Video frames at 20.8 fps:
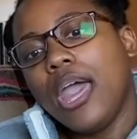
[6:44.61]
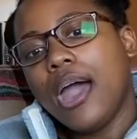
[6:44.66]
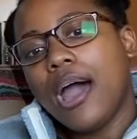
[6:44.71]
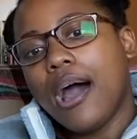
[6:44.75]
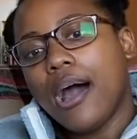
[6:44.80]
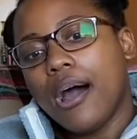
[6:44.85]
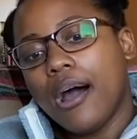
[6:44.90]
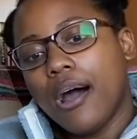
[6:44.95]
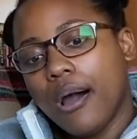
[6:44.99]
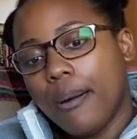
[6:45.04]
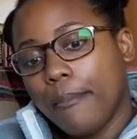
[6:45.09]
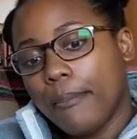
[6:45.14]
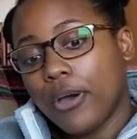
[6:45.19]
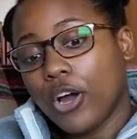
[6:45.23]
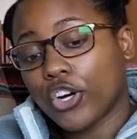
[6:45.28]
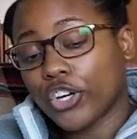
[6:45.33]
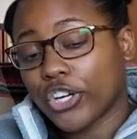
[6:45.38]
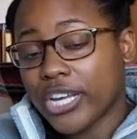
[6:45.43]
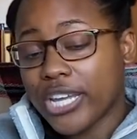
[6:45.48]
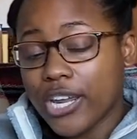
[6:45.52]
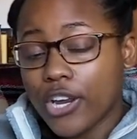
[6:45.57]
um, are
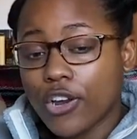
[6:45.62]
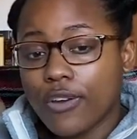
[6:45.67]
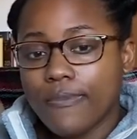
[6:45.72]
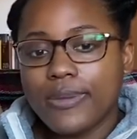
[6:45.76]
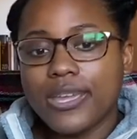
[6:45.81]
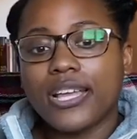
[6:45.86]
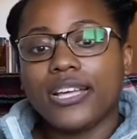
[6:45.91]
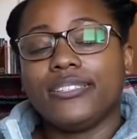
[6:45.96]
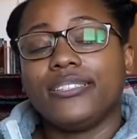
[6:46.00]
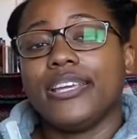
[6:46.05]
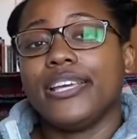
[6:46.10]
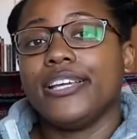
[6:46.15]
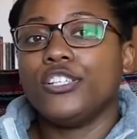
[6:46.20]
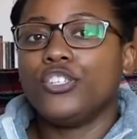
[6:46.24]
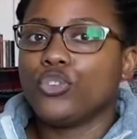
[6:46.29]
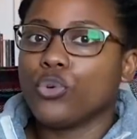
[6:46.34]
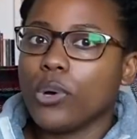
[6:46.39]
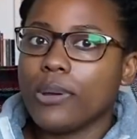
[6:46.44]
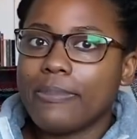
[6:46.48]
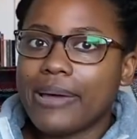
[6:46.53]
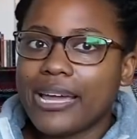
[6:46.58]
here because they
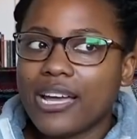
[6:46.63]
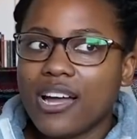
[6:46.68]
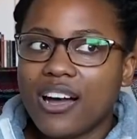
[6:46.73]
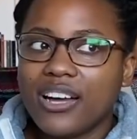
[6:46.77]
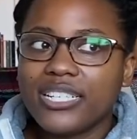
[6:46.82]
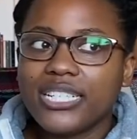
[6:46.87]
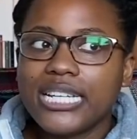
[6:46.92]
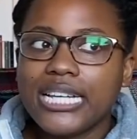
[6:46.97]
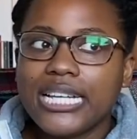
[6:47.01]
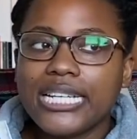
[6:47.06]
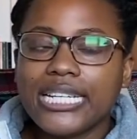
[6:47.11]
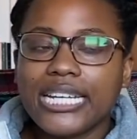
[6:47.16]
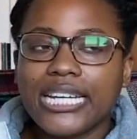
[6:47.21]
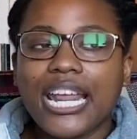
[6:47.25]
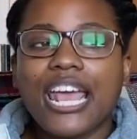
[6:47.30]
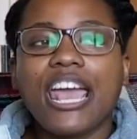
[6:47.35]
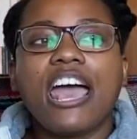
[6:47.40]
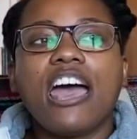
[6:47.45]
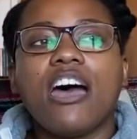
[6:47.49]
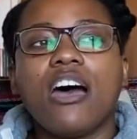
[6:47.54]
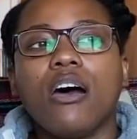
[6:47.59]
enjoy my content and
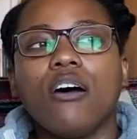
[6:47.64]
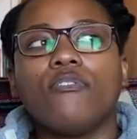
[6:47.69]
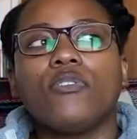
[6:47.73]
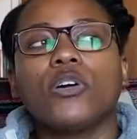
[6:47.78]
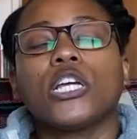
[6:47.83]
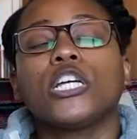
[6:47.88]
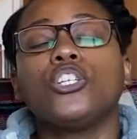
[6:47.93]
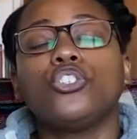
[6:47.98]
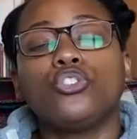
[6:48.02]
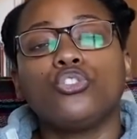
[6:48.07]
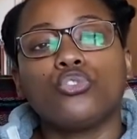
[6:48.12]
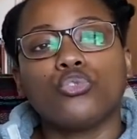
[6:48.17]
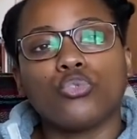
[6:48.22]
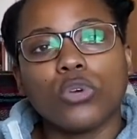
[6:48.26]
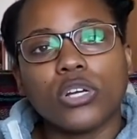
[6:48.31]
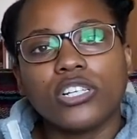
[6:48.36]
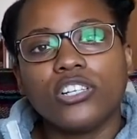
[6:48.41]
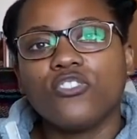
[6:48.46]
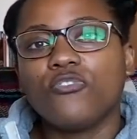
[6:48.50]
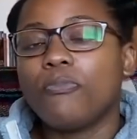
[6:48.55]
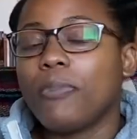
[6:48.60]
have
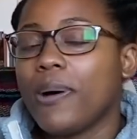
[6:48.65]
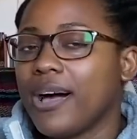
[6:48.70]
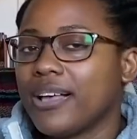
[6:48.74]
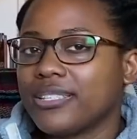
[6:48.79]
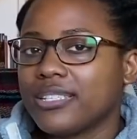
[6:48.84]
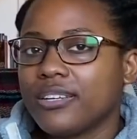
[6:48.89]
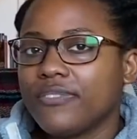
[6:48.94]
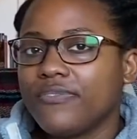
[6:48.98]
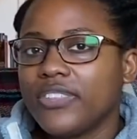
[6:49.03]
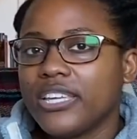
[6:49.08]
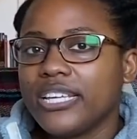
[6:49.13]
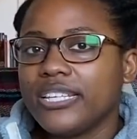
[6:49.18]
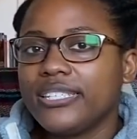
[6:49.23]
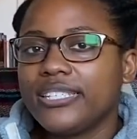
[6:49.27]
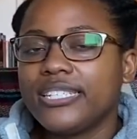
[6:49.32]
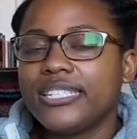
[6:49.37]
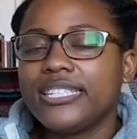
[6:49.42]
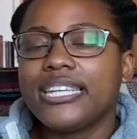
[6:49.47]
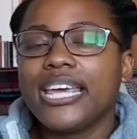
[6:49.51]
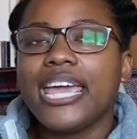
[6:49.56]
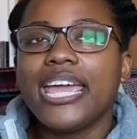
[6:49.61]
constructive, positive things to
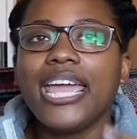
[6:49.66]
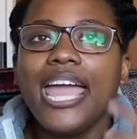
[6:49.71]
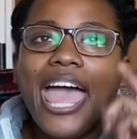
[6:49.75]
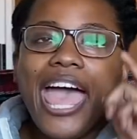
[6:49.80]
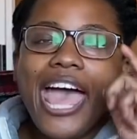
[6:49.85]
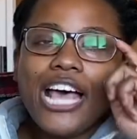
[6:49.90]
say.